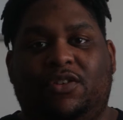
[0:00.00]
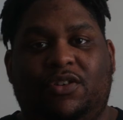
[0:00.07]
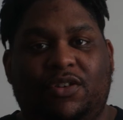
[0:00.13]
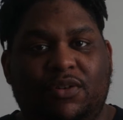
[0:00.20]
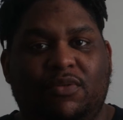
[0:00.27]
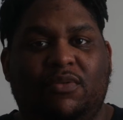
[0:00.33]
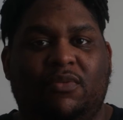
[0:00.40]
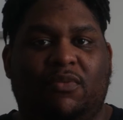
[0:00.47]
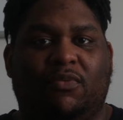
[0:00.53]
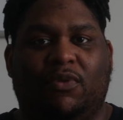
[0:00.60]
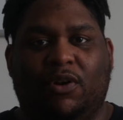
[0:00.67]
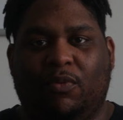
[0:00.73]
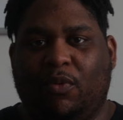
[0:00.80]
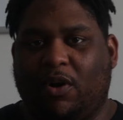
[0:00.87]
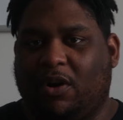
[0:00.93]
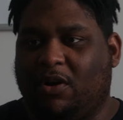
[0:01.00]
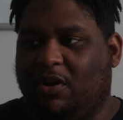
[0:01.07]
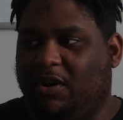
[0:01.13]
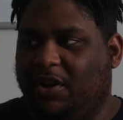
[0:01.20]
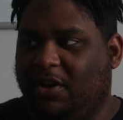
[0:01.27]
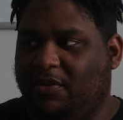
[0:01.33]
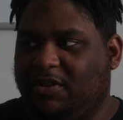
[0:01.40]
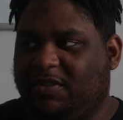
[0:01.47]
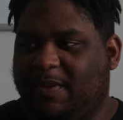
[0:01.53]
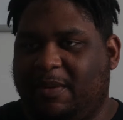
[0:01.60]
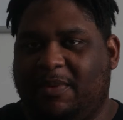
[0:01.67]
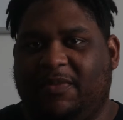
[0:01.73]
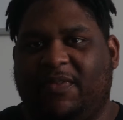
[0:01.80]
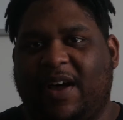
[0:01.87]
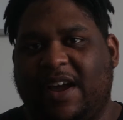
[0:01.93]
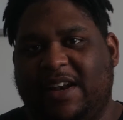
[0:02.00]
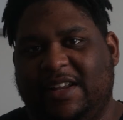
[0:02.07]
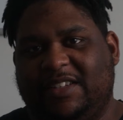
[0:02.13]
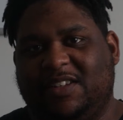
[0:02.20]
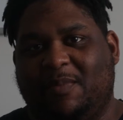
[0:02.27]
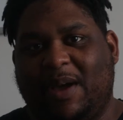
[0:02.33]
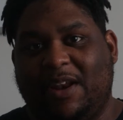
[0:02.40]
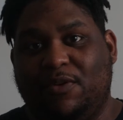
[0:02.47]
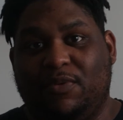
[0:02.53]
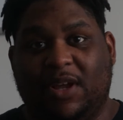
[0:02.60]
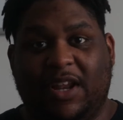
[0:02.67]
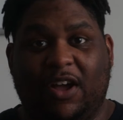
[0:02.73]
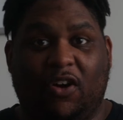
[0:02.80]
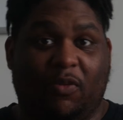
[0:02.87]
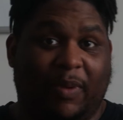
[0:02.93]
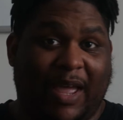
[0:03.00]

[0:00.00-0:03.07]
do want to work on, though, is maybe finding somebody who can help